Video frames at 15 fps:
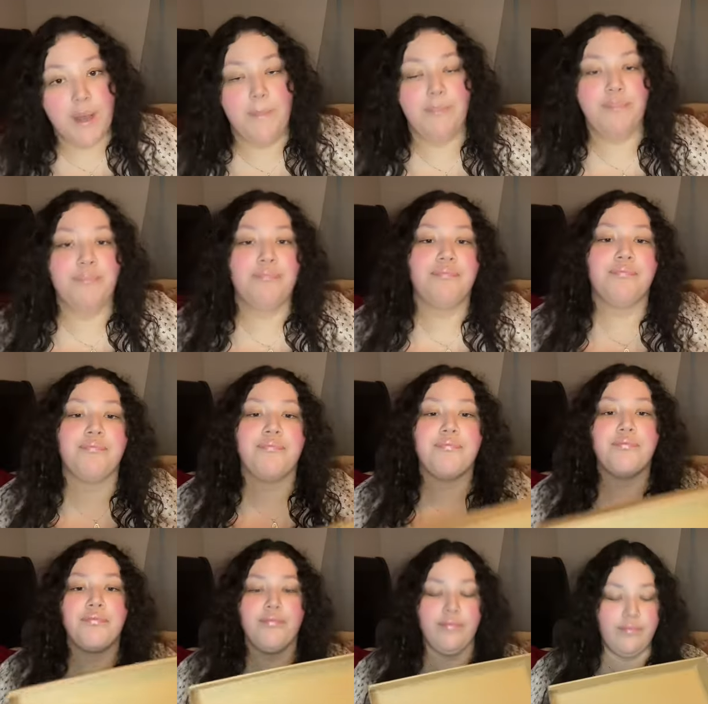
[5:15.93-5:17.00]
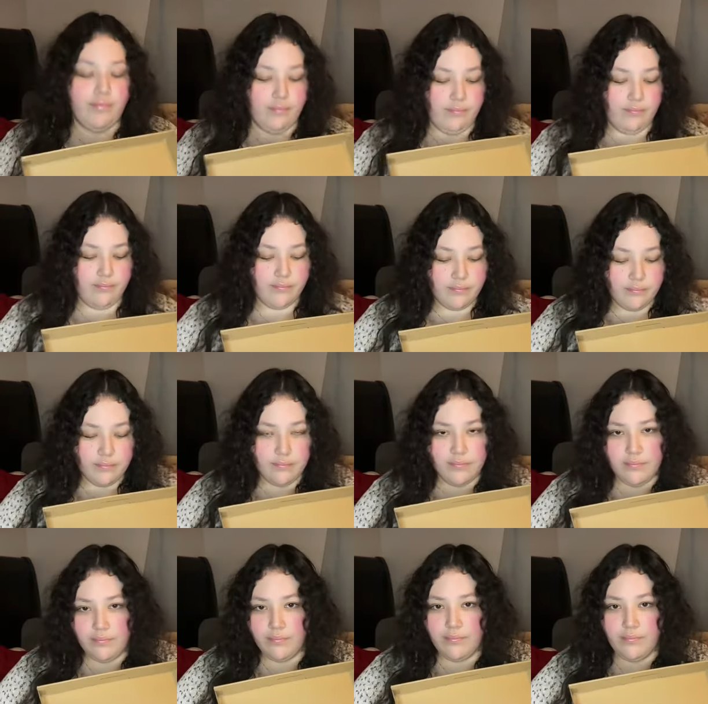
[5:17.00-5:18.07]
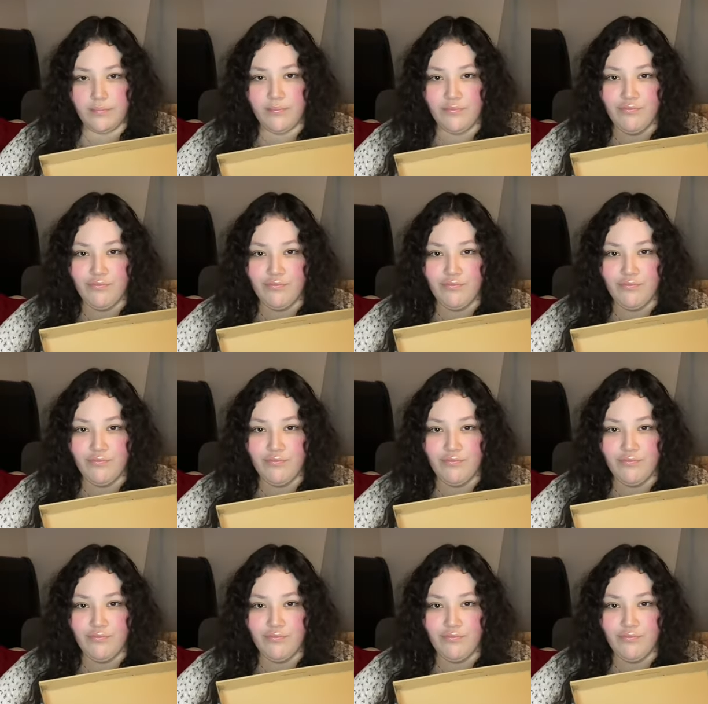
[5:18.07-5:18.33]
[no speech]